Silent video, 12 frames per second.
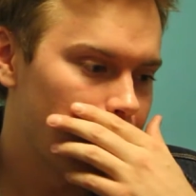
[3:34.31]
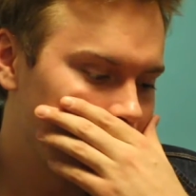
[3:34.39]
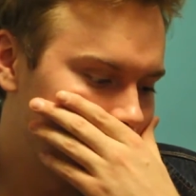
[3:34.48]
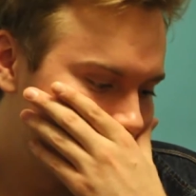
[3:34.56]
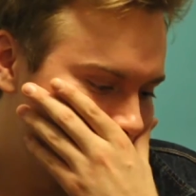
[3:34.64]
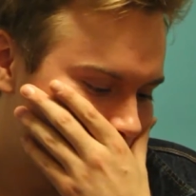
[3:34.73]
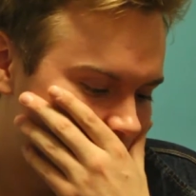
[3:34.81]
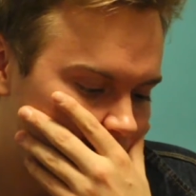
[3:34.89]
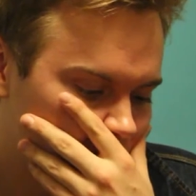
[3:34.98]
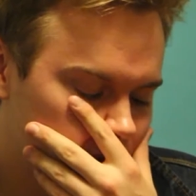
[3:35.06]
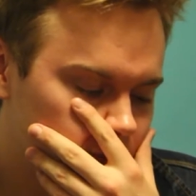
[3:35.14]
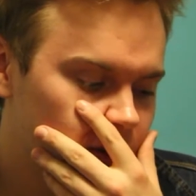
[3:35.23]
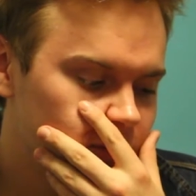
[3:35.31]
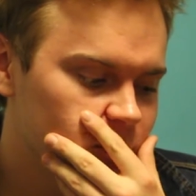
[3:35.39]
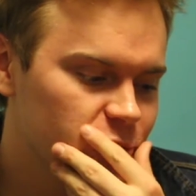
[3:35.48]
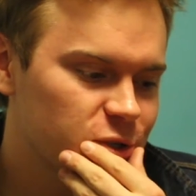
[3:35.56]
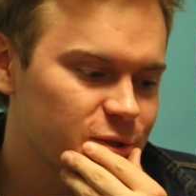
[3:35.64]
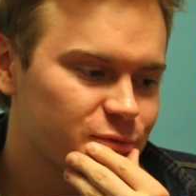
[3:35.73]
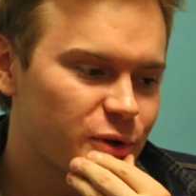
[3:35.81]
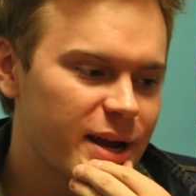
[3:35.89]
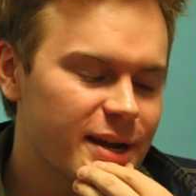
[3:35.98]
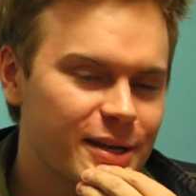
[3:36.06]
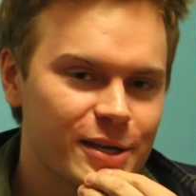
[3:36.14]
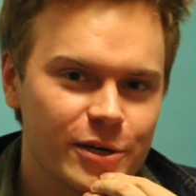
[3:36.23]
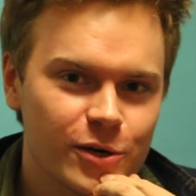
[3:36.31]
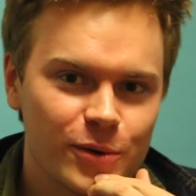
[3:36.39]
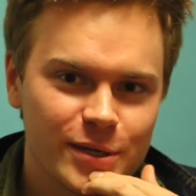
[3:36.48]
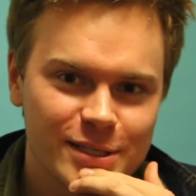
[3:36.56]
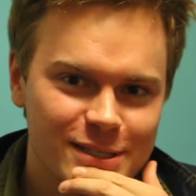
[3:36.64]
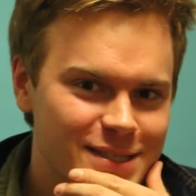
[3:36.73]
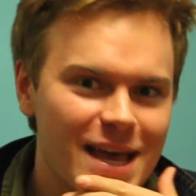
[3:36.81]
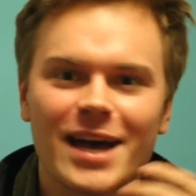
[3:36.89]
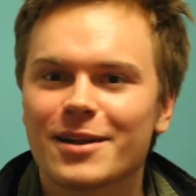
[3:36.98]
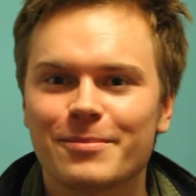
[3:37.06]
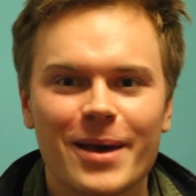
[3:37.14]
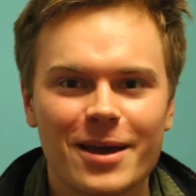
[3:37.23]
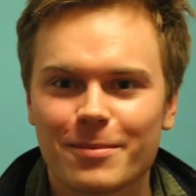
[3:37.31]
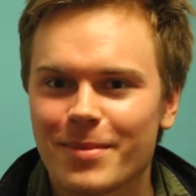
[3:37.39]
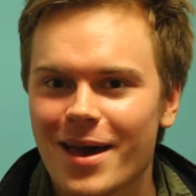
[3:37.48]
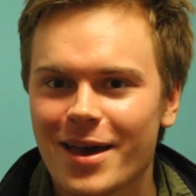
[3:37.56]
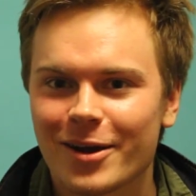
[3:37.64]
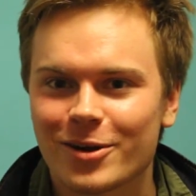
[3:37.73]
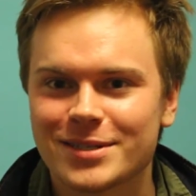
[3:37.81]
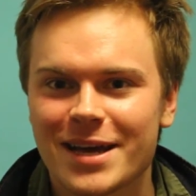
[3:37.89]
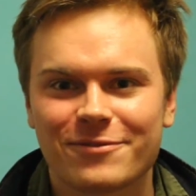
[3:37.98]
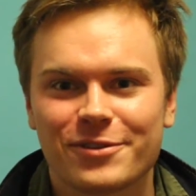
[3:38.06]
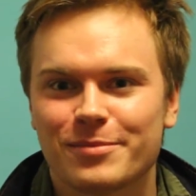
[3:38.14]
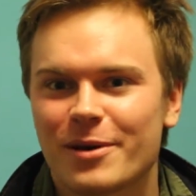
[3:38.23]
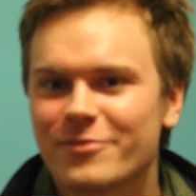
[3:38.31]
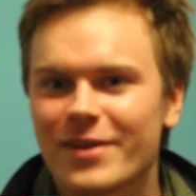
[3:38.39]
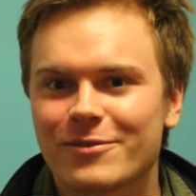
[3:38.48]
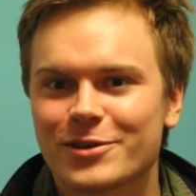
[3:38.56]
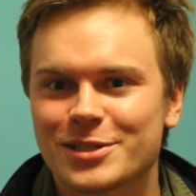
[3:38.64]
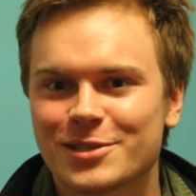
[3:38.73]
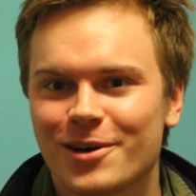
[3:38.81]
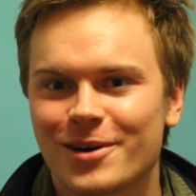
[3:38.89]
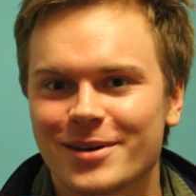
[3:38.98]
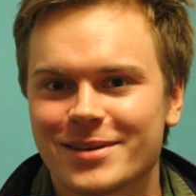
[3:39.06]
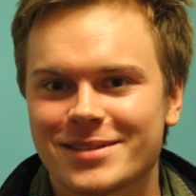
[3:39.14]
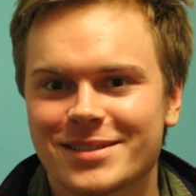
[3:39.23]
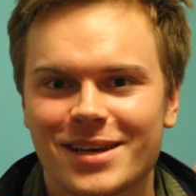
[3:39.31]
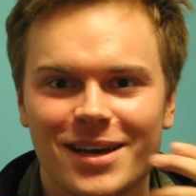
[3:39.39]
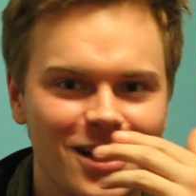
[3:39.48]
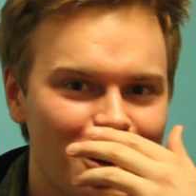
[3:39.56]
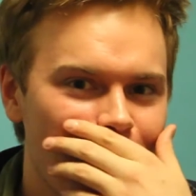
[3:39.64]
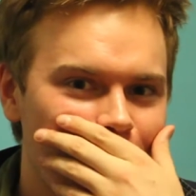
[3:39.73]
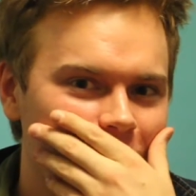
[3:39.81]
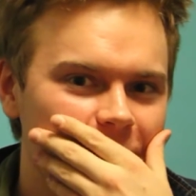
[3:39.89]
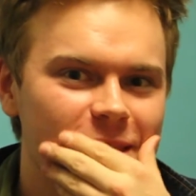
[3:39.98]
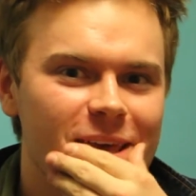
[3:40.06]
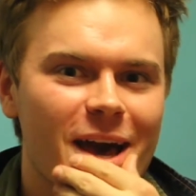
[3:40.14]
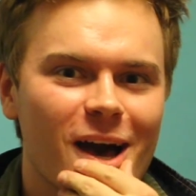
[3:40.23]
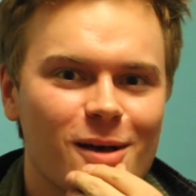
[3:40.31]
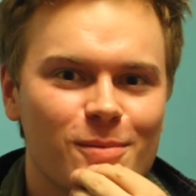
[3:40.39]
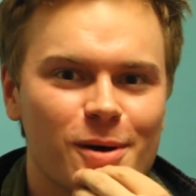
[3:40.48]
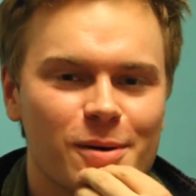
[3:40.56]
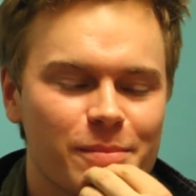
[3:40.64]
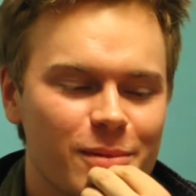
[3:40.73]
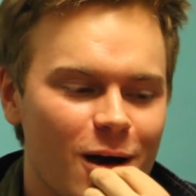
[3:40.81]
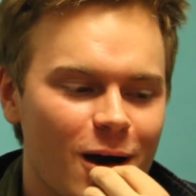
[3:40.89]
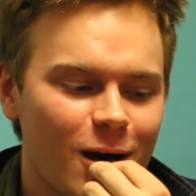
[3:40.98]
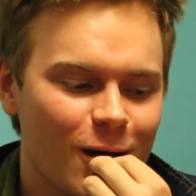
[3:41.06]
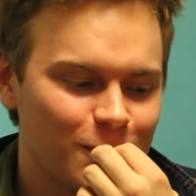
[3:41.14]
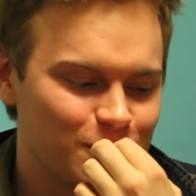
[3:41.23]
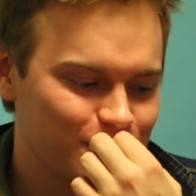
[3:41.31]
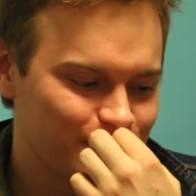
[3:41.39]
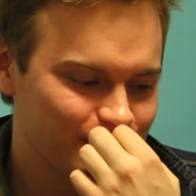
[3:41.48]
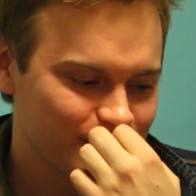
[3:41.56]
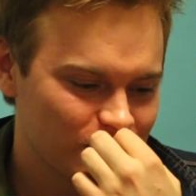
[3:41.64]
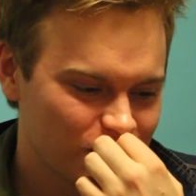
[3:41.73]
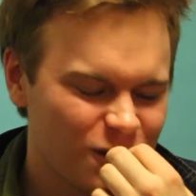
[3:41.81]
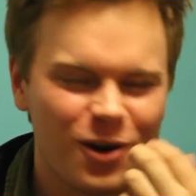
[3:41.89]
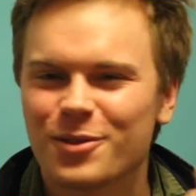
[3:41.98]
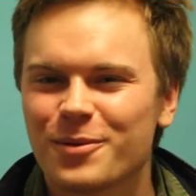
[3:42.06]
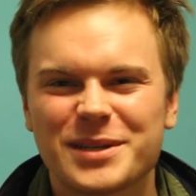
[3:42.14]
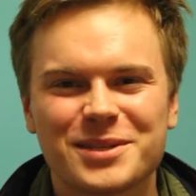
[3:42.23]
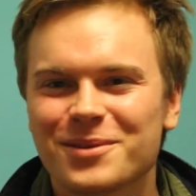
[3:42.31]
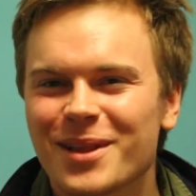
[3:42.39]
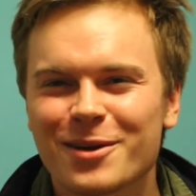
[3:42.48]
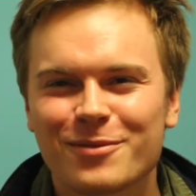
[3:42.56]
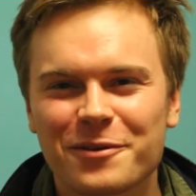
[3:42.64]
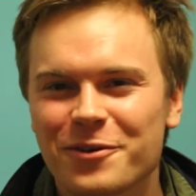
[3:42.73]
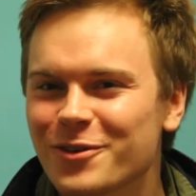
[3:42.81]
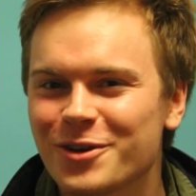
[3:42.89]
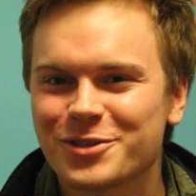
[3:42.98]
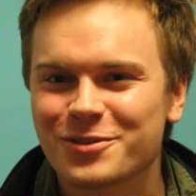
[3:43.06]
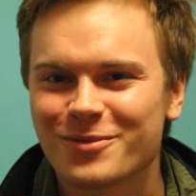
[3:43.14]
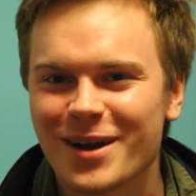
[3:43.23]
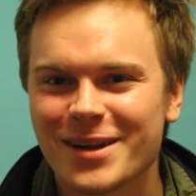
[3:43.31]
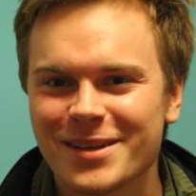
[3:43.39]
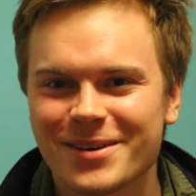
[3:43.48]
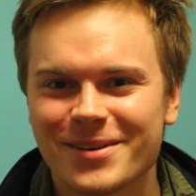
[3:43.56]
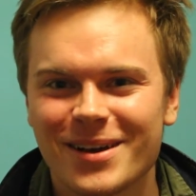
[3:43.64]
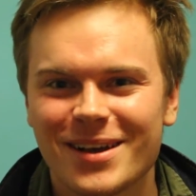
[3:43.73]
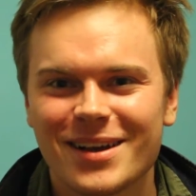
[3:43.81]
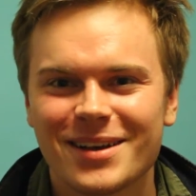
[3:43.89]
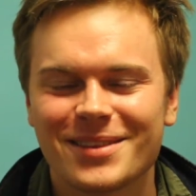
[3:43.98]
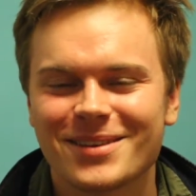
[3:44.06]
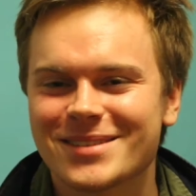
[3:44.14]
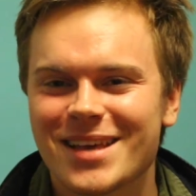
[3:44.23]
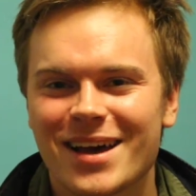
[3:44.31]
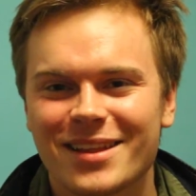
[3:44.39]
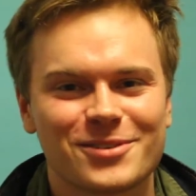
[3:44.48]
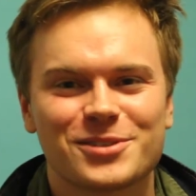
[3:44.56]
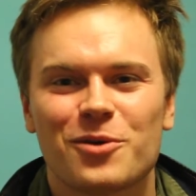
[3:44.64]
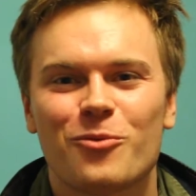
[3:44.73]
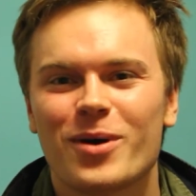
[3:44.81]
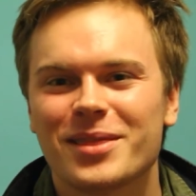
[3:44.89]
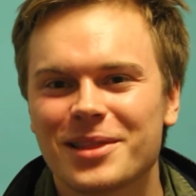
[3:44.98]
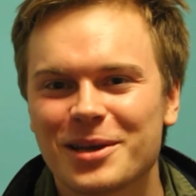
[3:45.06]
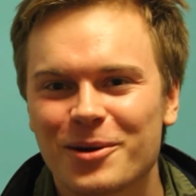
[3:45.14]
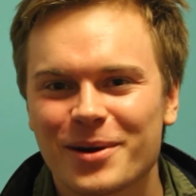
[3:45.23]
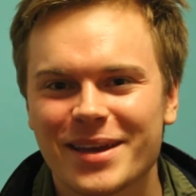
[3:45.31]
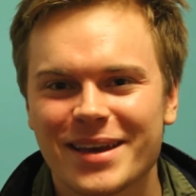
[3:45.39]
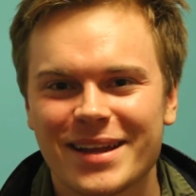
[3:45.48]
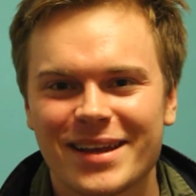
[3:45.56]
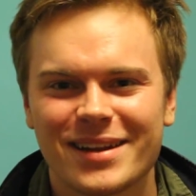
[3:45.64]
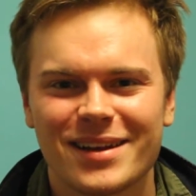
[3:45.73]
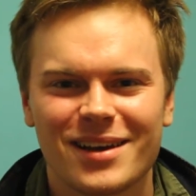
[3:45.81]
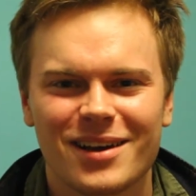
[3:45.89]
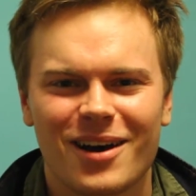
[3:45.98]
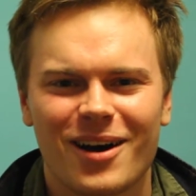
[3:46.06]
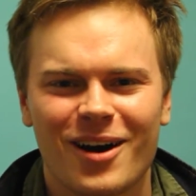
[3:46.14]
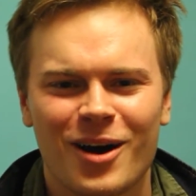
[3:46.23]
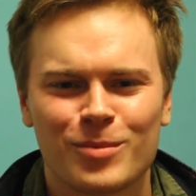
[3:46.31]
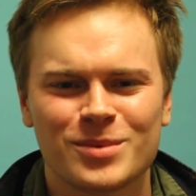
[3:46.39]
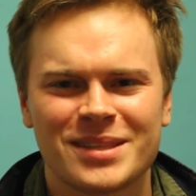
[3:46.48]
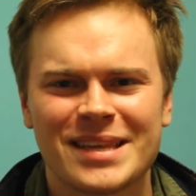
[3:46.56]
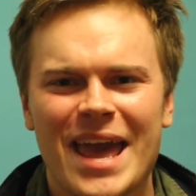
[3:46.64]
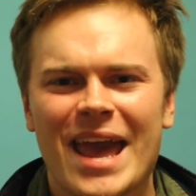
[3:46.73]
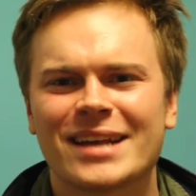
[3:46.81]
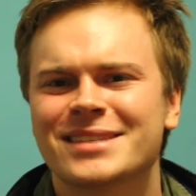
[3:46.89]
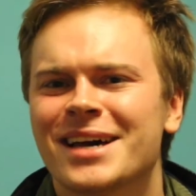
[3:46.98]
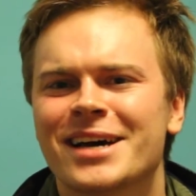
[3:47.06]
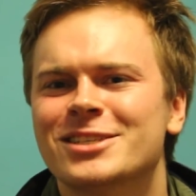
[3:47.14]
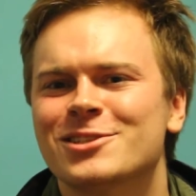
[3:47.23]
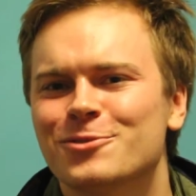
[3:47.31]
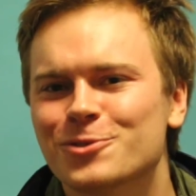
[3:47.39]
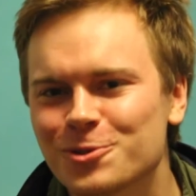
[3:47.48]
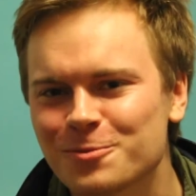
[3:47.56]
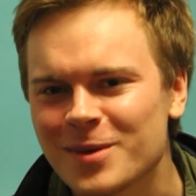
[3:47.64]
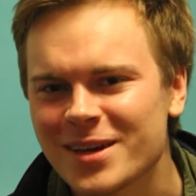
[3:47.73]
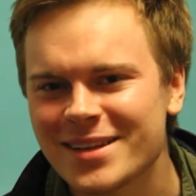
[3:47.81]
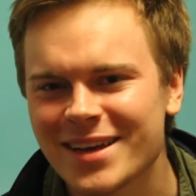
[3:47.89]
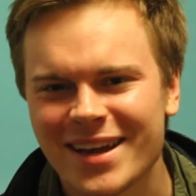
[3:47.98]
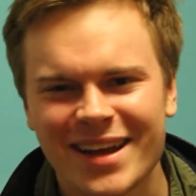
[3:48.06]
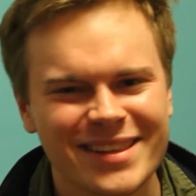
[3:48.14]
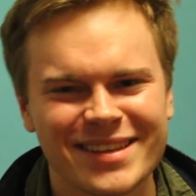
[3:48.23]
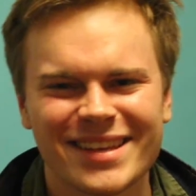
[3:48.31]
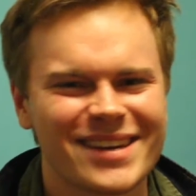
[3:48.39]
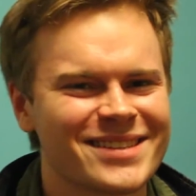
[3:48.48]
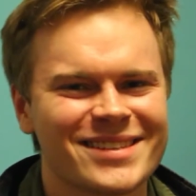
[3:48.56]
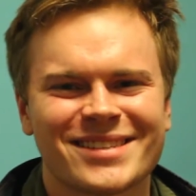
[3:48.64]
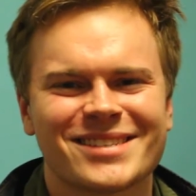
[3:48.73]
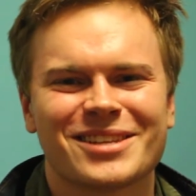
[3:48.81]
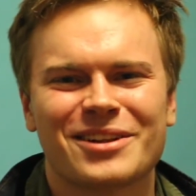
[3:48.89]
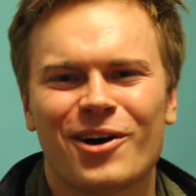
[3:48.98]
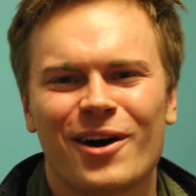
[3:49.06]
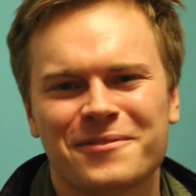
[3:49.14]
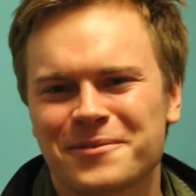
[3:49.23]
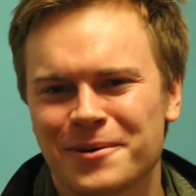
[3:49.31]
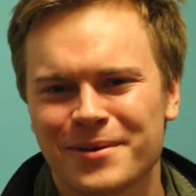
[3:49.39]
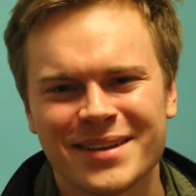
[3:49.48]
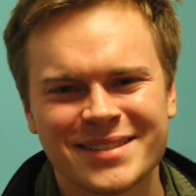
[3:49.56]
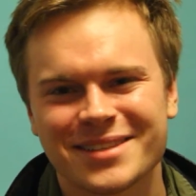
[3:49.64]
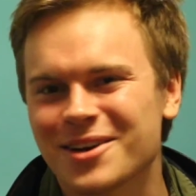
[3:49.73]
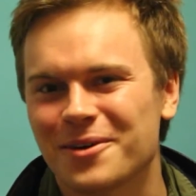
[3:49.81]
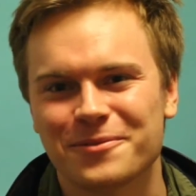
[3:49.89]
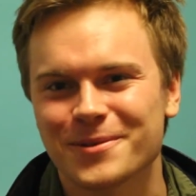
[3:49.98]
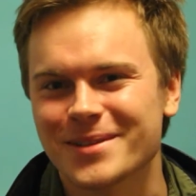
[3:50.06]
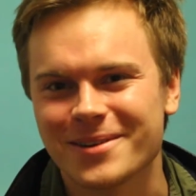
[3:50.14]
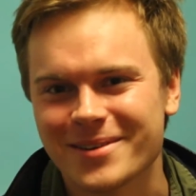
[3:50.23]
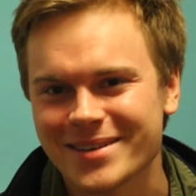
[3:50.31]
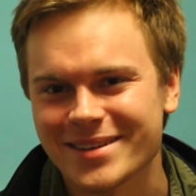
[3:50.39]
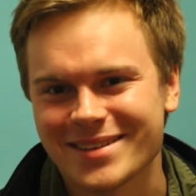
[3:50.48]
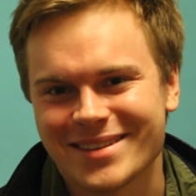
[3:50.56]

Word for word: Um, and Revolution Radio is that and Bang Bang are definitely my favorite songs on the album. Um, although I don't like Revolution Radio, there's that there's that one lyric in it um, with the anti-social media, and I think that that's just an awful, that's an awful lyric.